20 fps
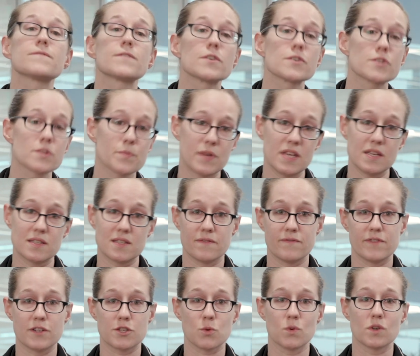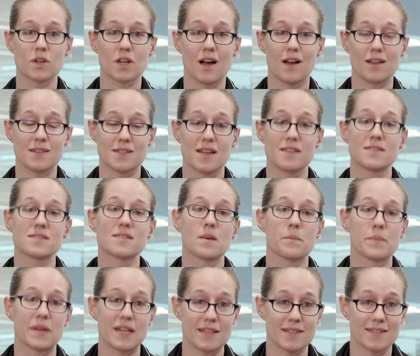first piece of visual content
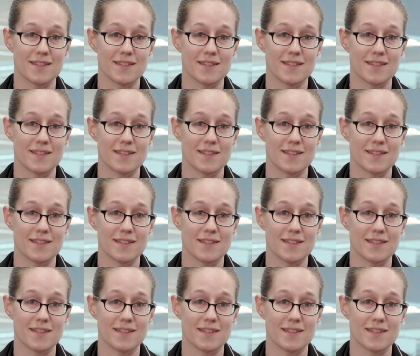somebody